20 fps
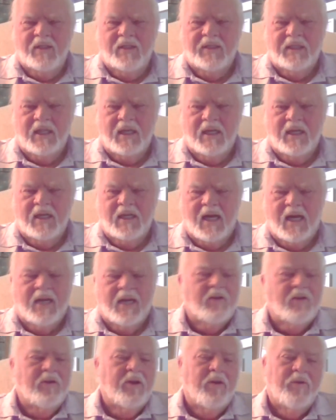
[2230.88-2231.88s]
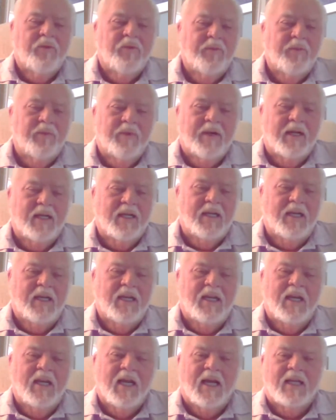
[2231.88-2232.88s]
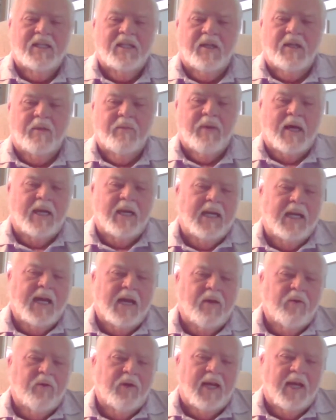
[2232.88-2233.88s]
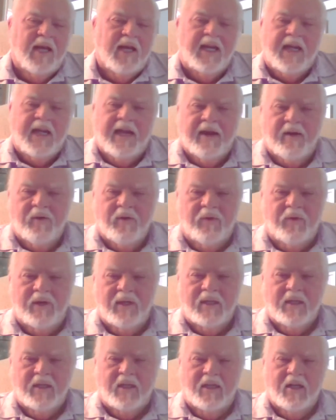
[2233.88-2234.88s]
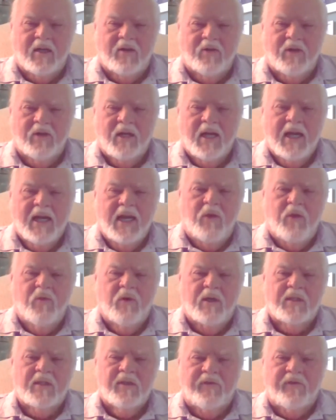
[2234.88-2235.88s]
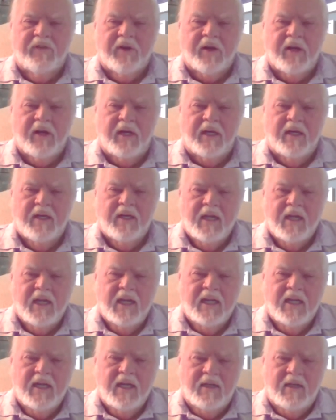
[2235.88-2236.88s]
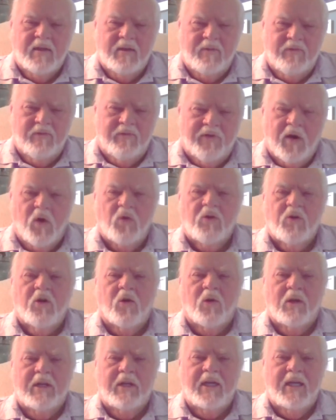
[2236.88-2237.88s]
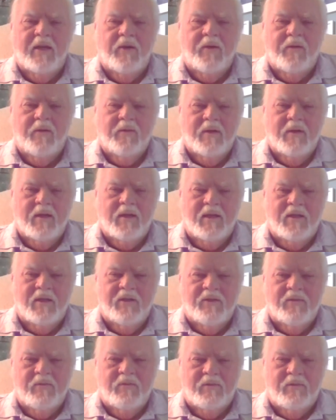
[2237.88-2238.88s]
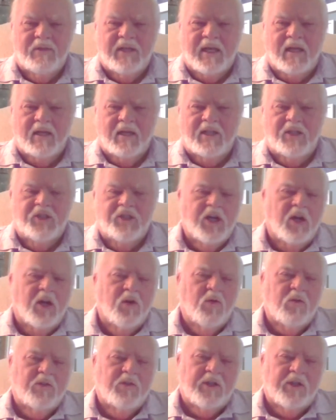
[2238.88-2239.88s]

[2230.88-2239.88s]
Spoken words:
I don't know, not somebody I would hang out with. He wasn't very vocal in telling jokes.